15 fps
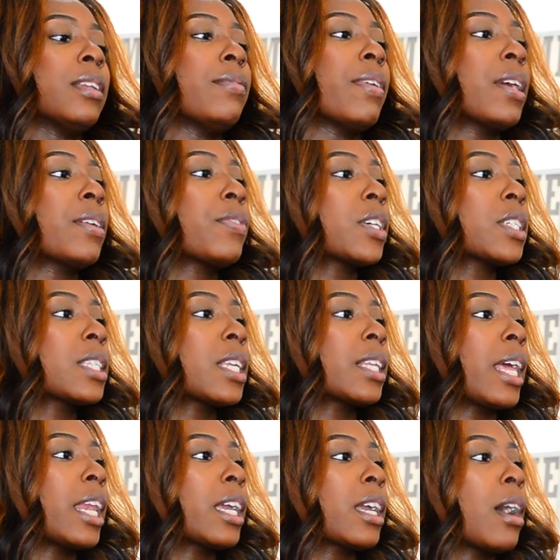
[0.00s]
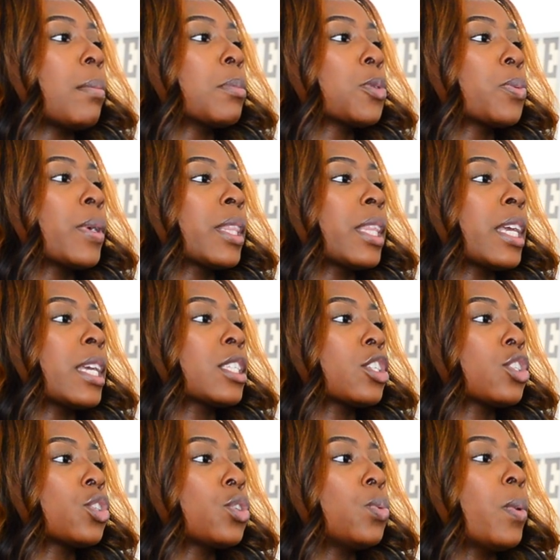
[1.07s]
the very first thing that it comes with is
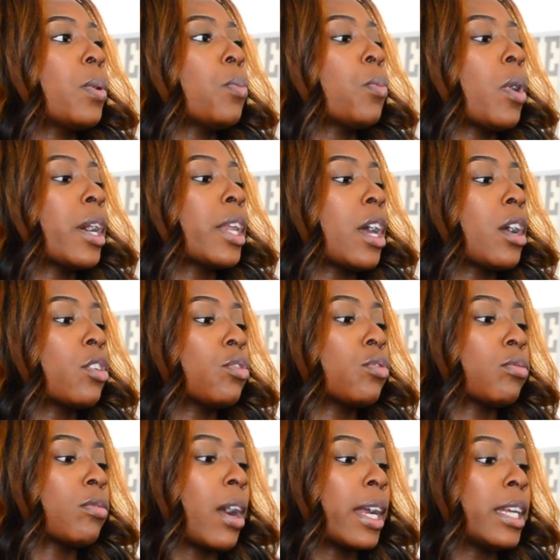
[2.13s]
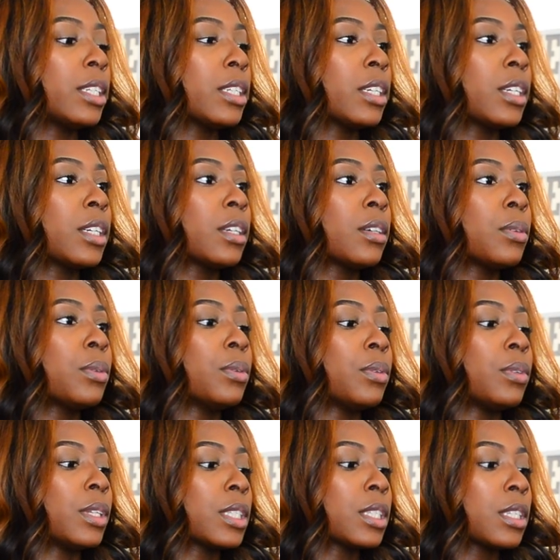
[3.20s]
a two-in-one grinder.
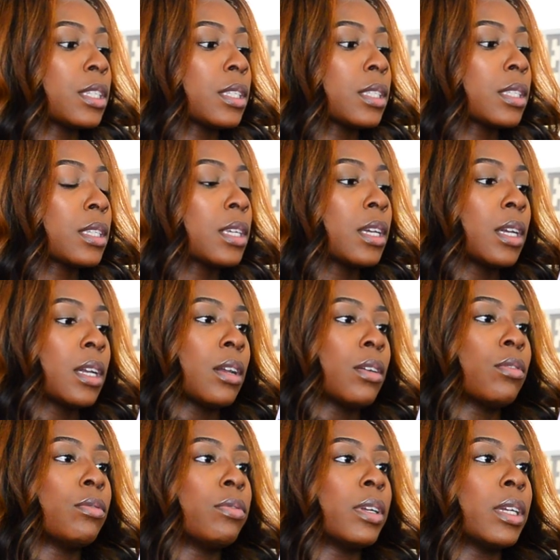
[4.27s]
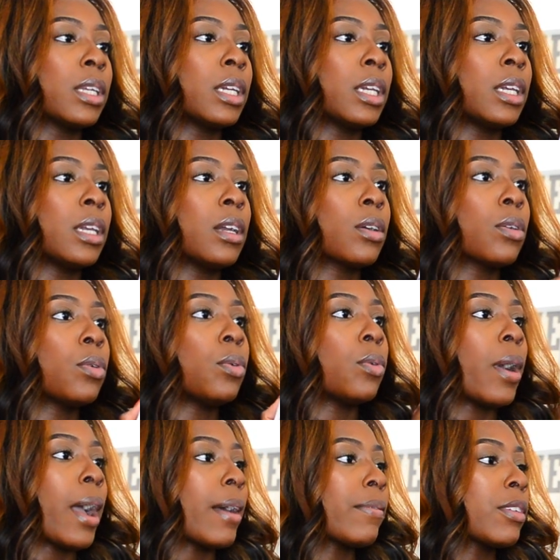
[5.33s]
Ooh, this is really
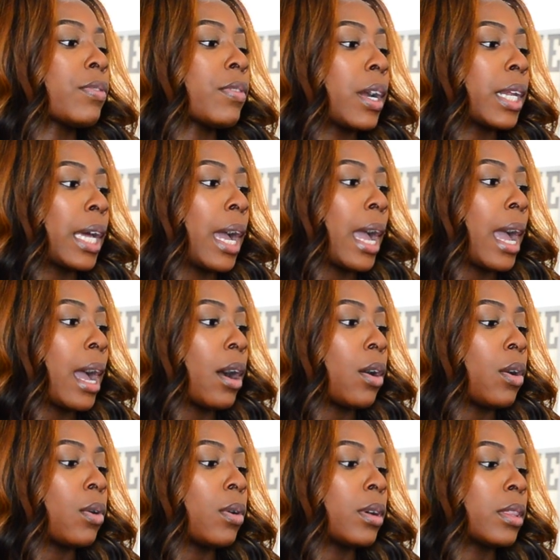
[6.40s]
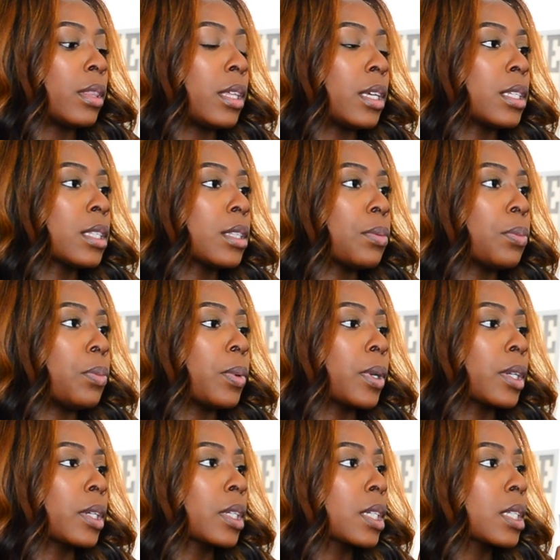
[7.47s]
cool. I have to find out how this
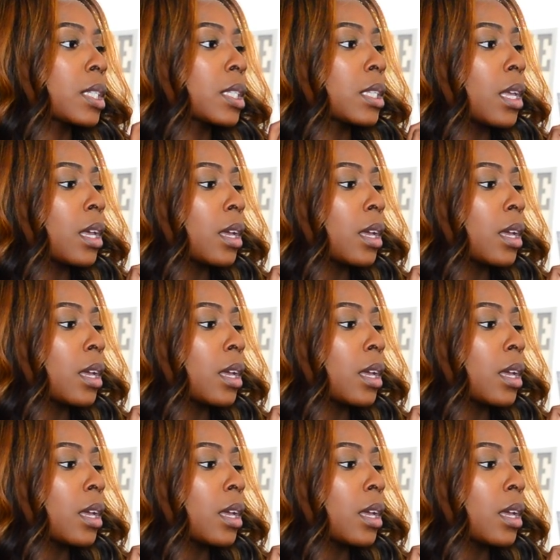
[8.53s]
works.